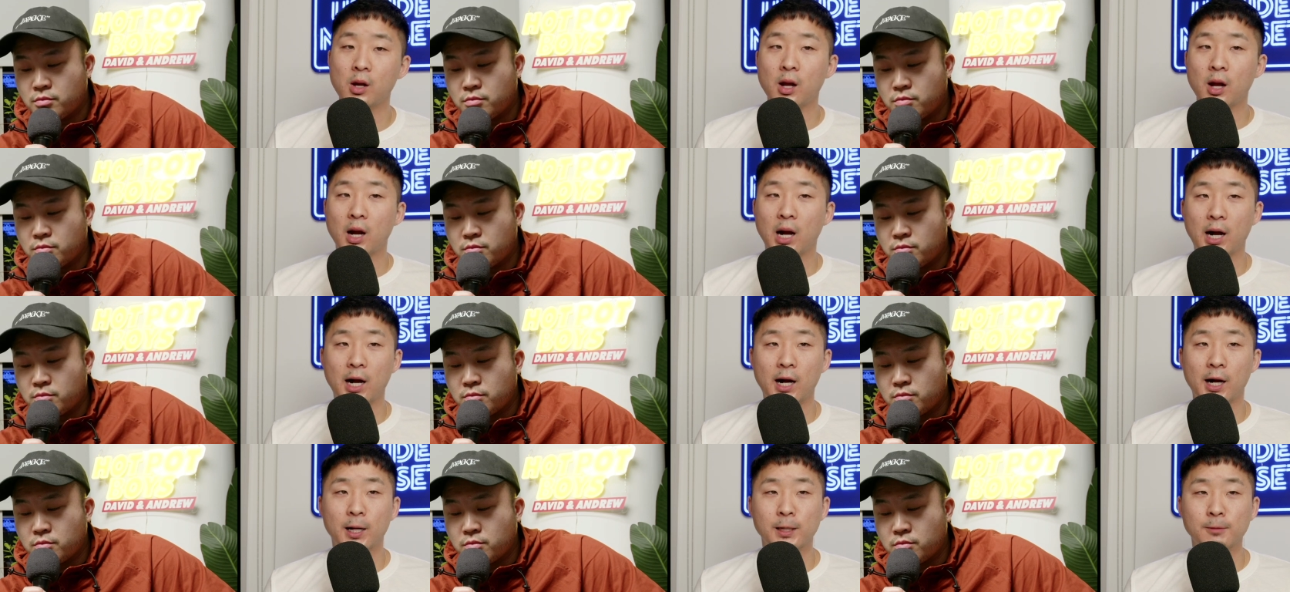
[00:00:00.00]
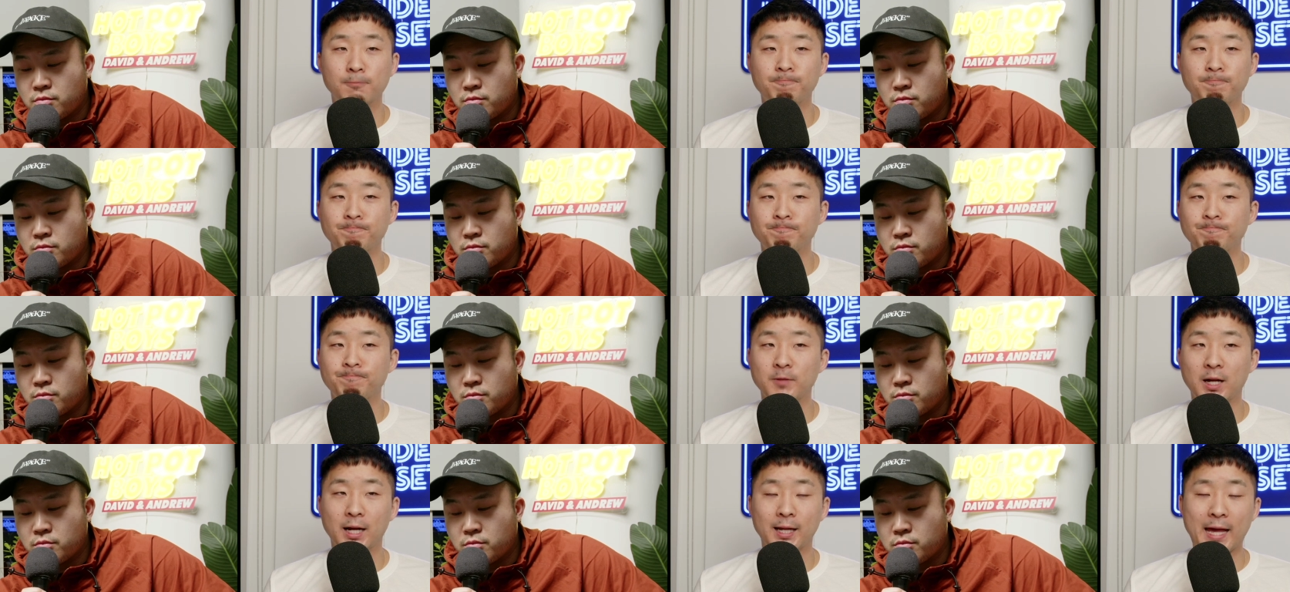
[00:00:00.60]
Speaker 1: Um,
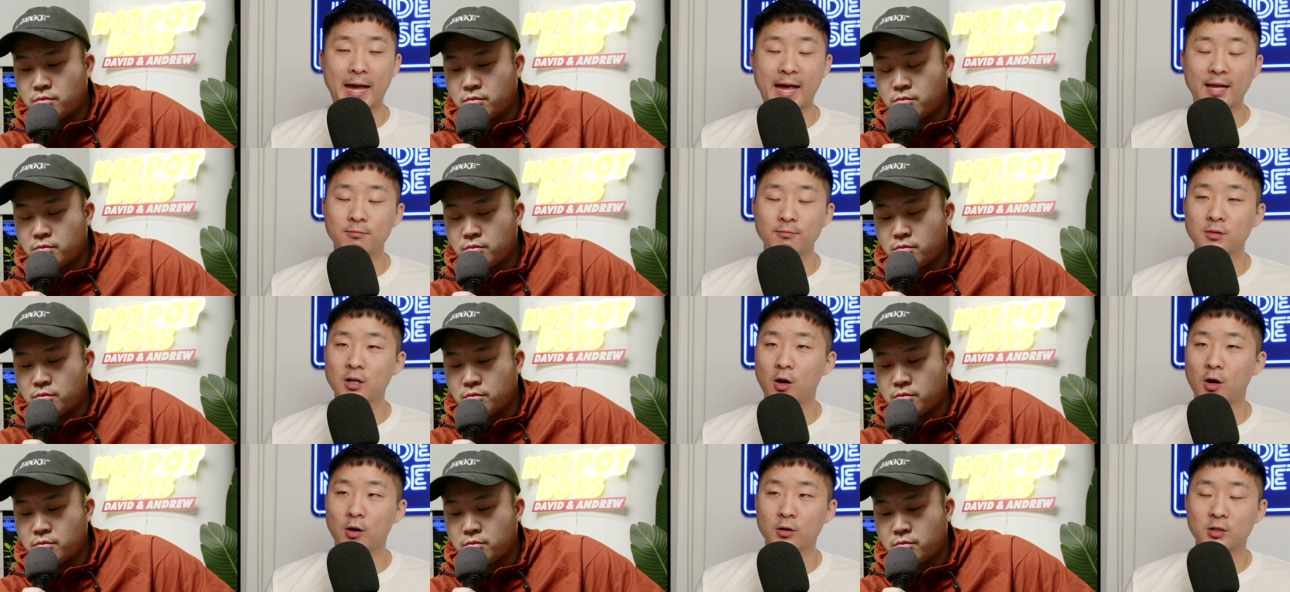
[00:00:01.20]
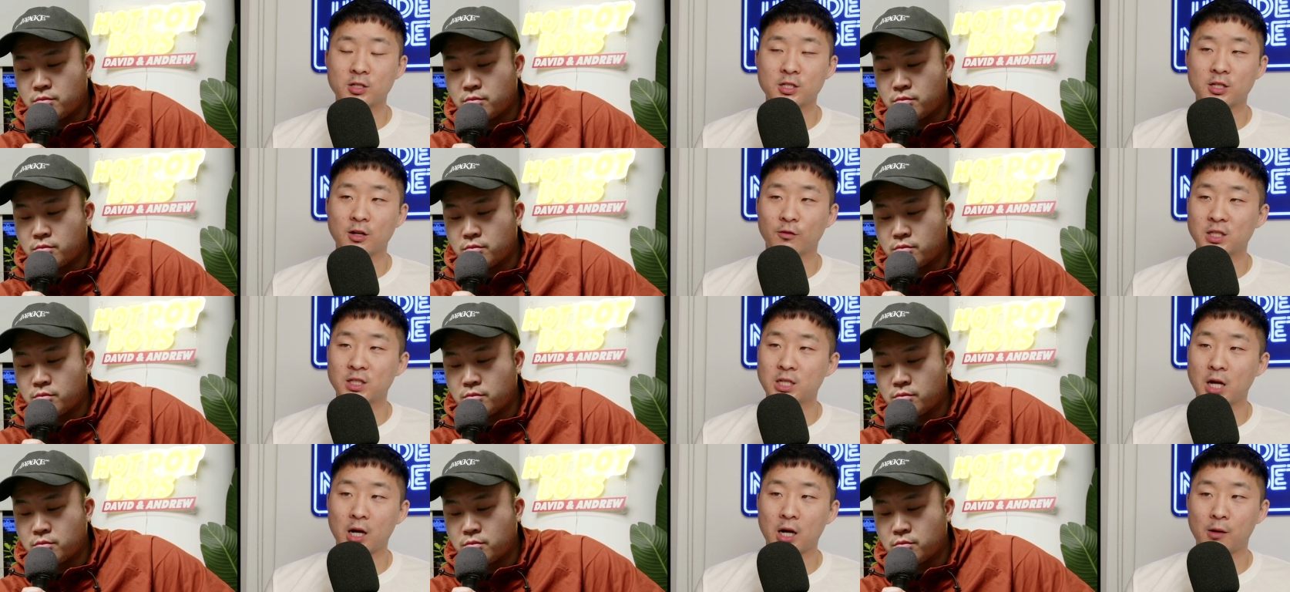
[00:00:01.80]
again, hard stuff to
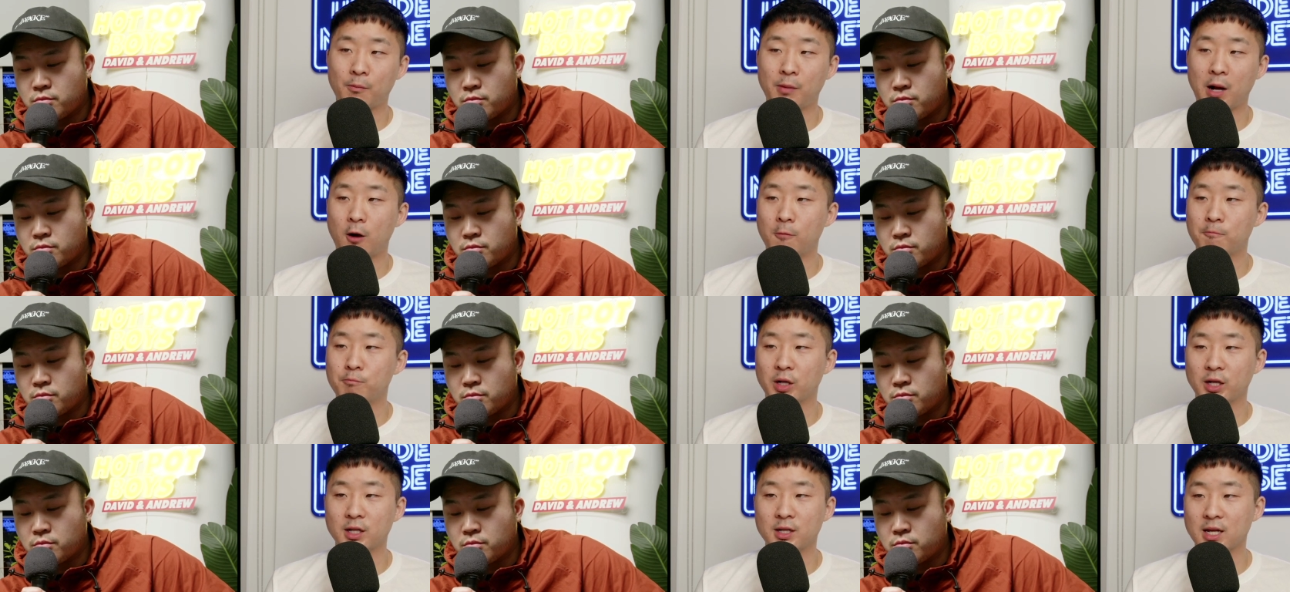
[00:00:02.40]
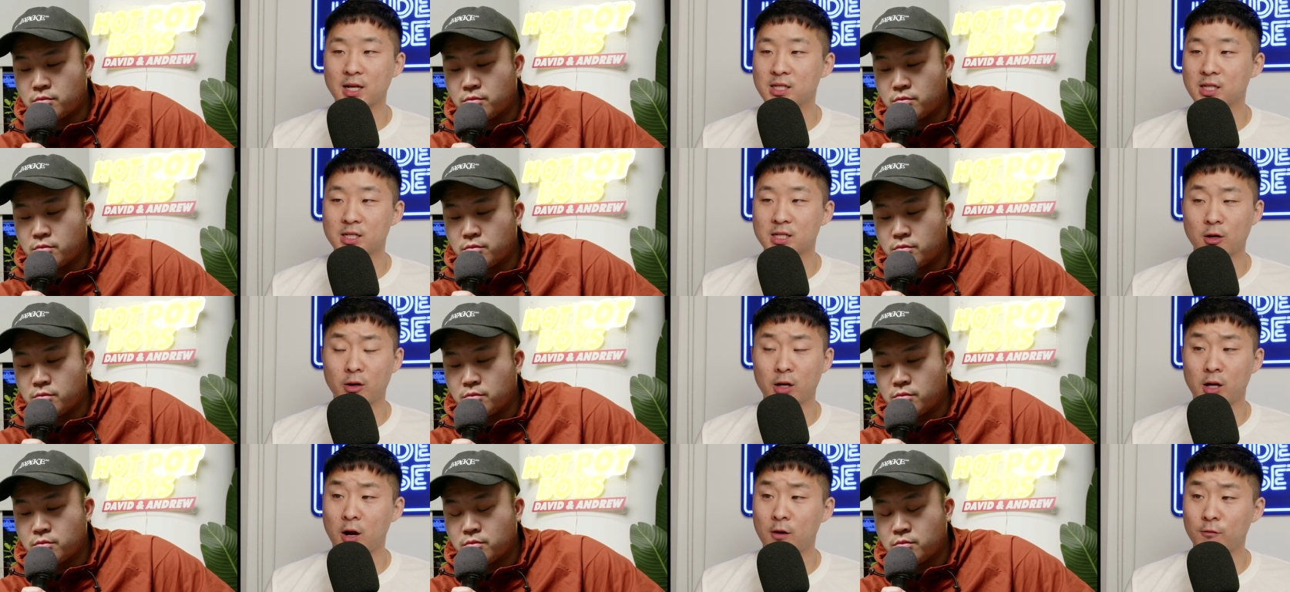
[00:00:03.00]
talk about, but a
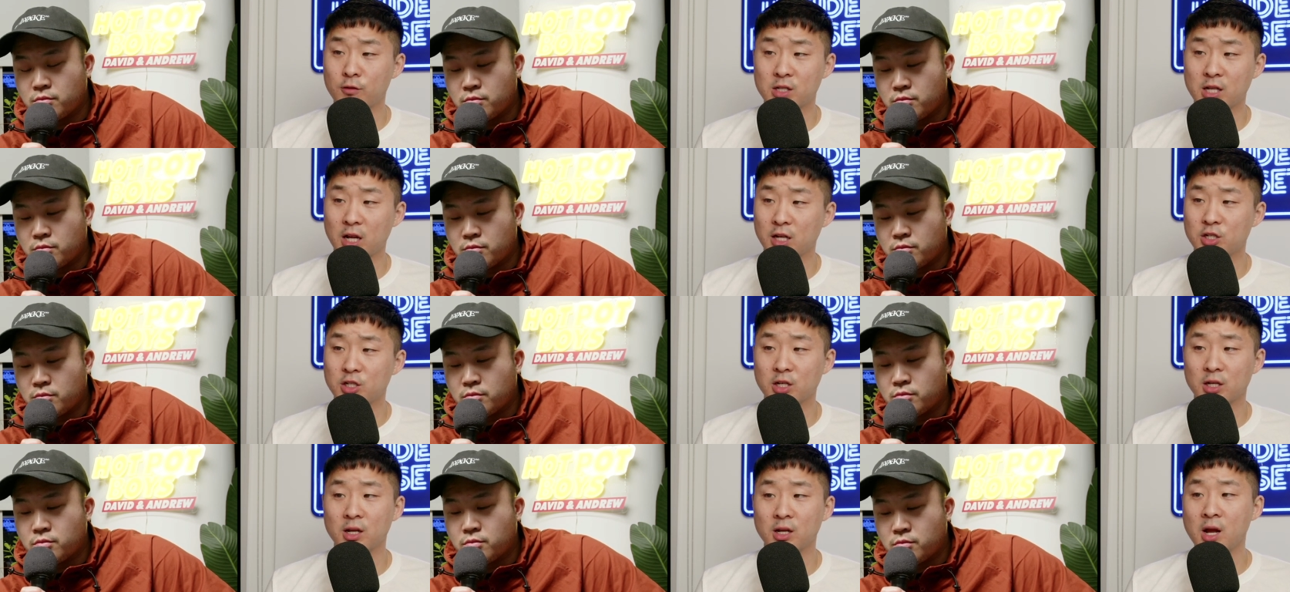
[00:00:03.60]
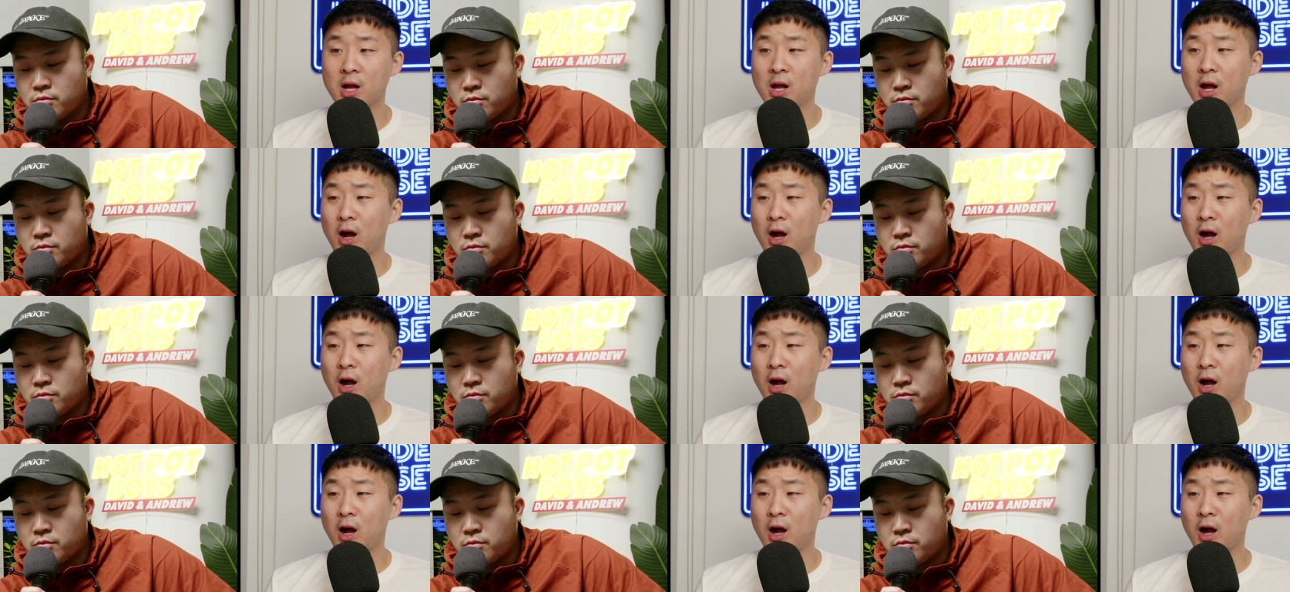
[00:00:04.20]
necessary conversation.